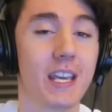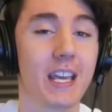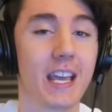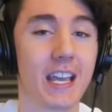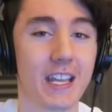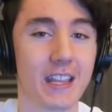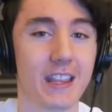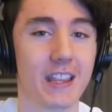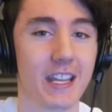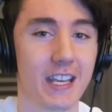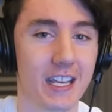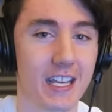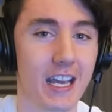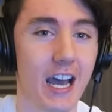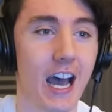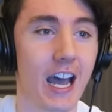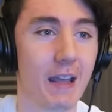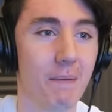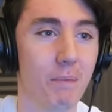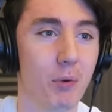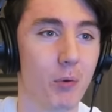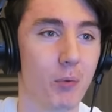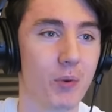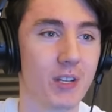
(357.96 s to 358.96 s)
leaks for the
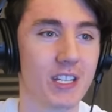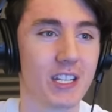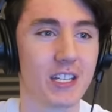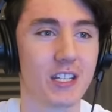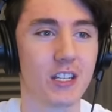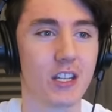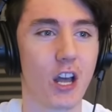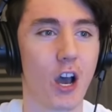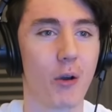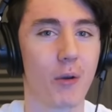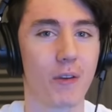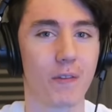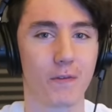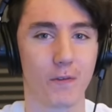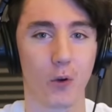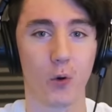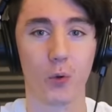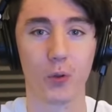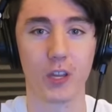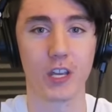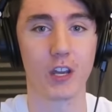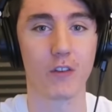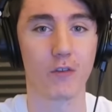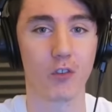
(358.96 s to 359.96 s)
voice acting in the upcoming
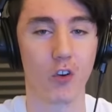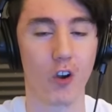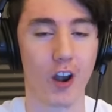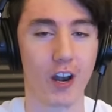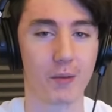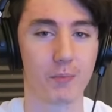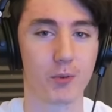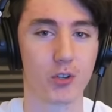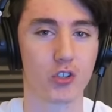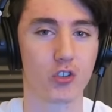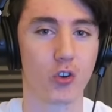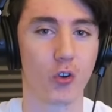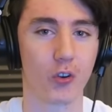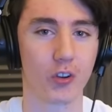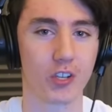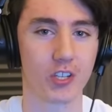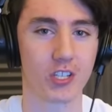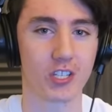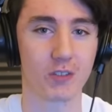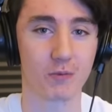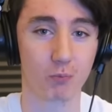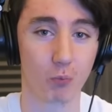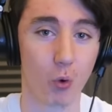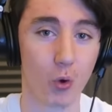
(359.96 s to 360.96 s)
game,
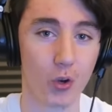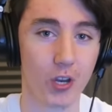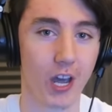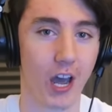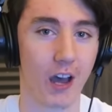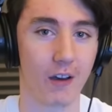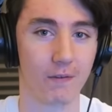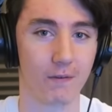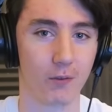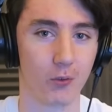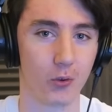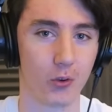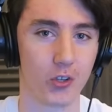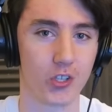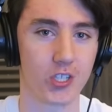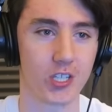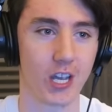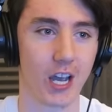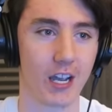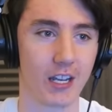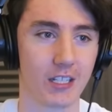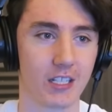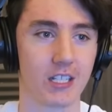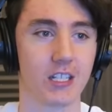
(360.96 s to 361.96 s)
and though this kind of thing
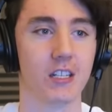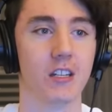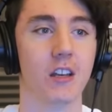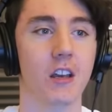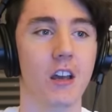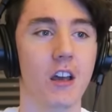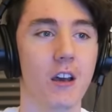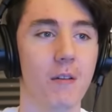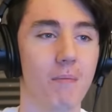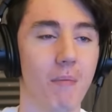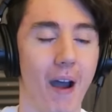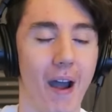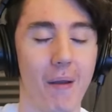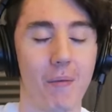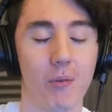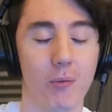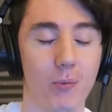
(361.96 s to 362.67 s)
wasn't done again to my